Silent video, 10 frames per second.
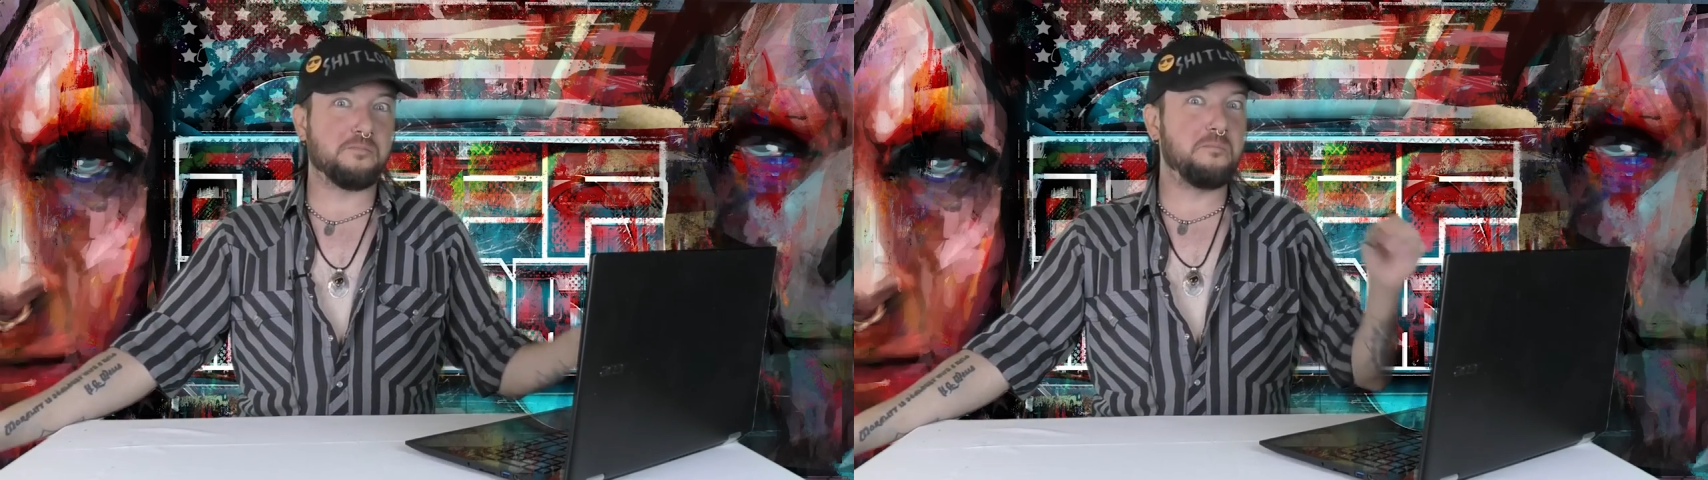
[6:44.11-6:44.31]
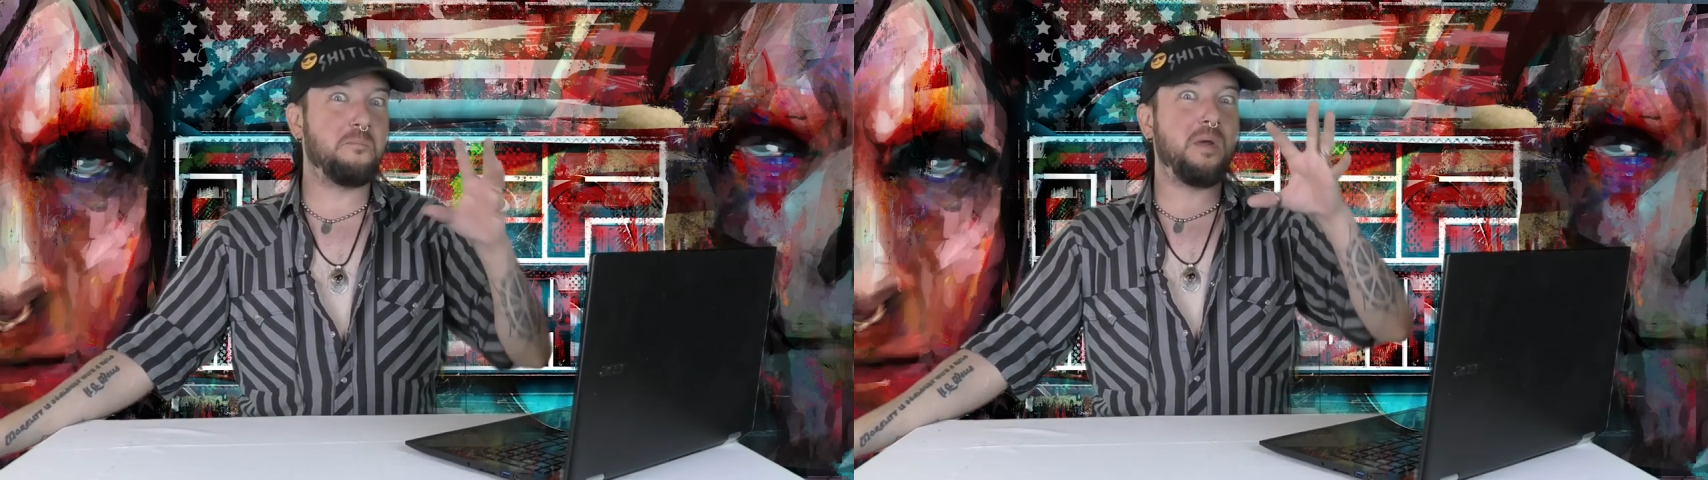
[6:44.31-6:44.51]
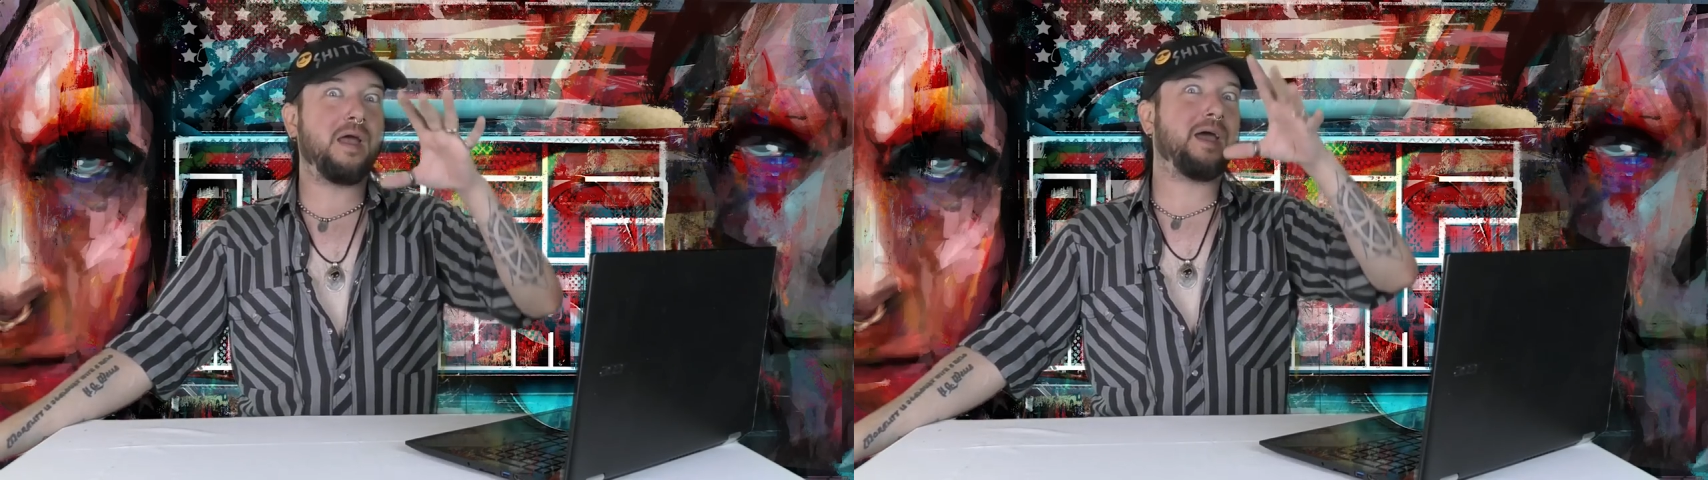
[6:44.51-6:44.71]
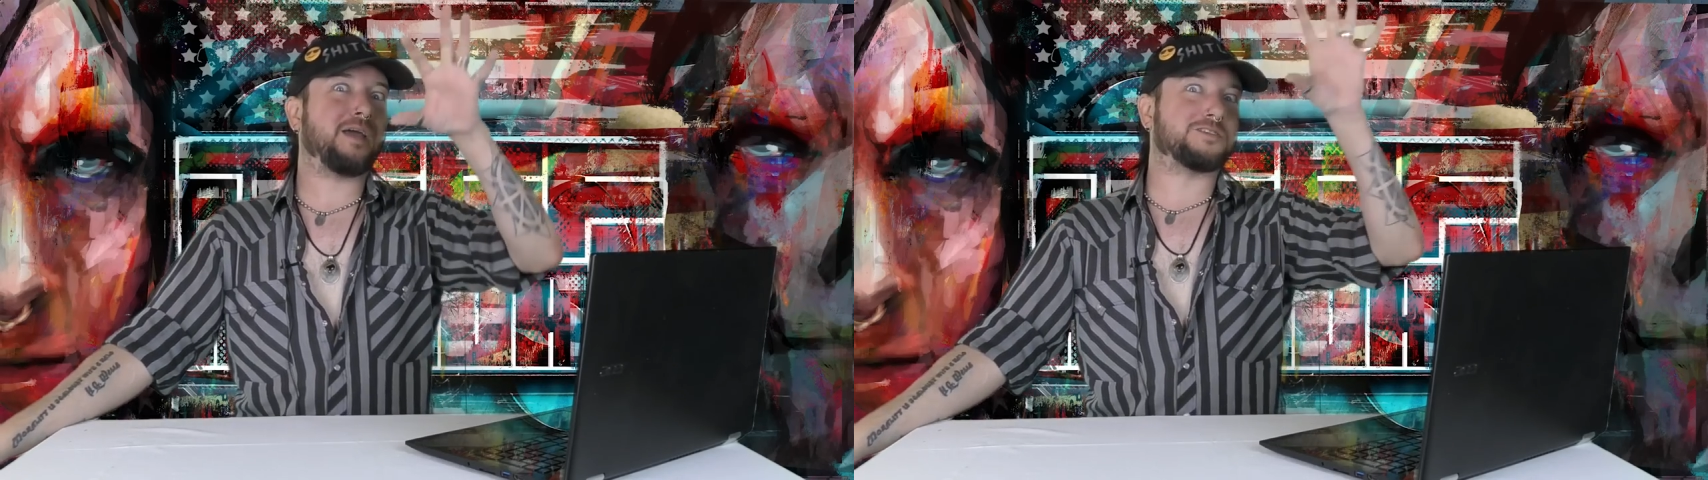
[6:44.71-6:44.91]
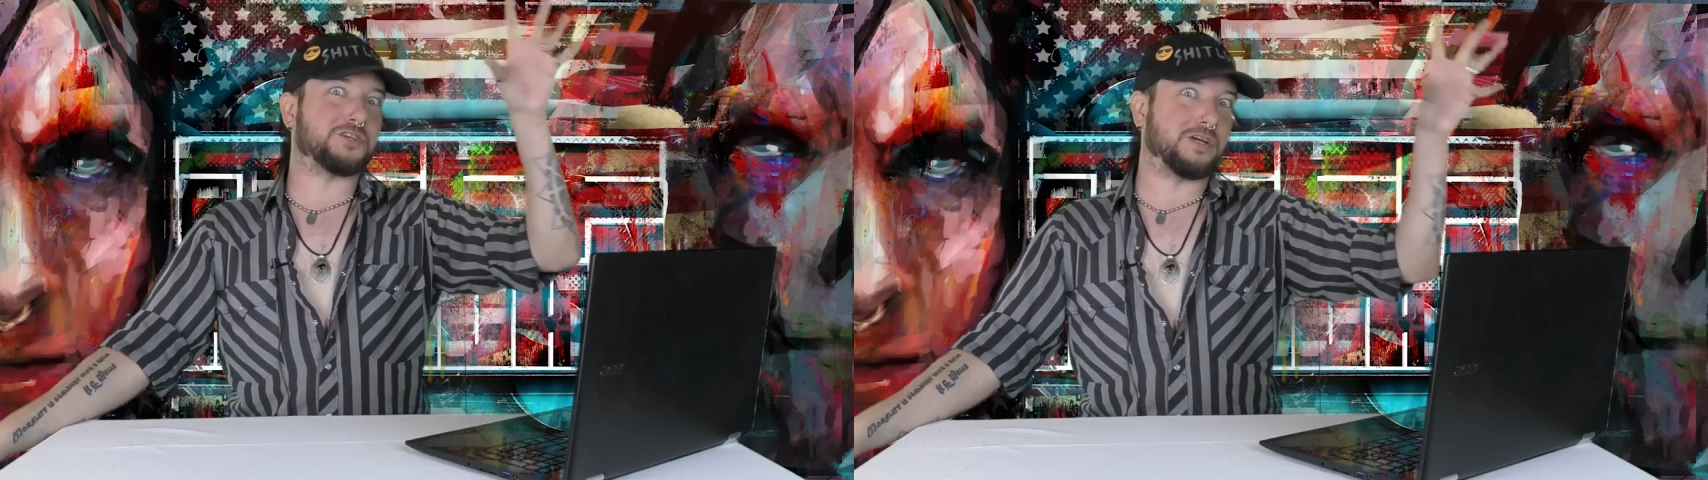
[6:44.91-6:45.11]

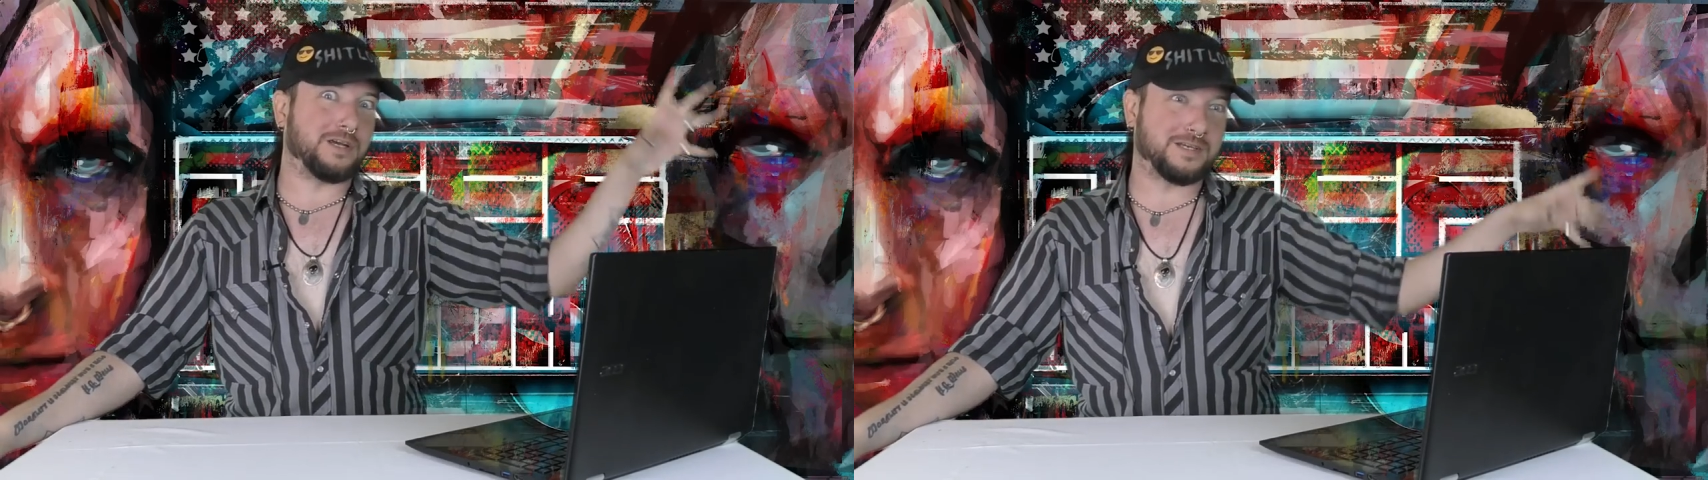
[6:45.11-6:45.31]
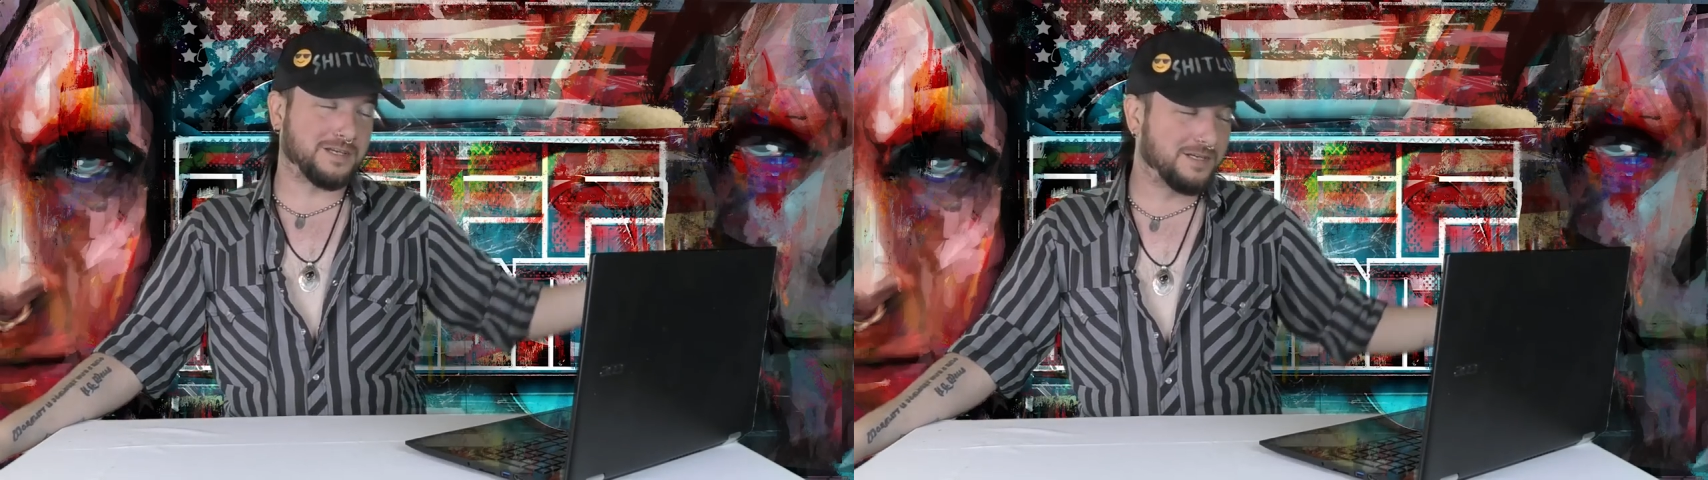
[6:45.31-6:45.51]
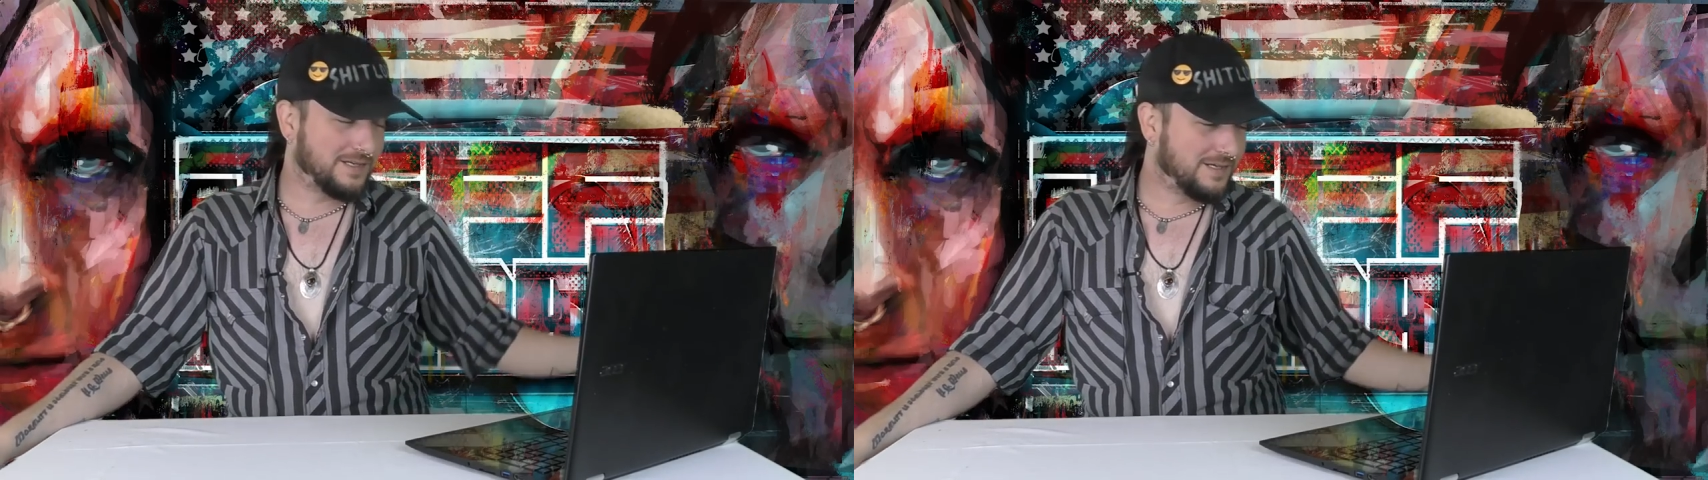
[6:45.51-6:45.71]
magic,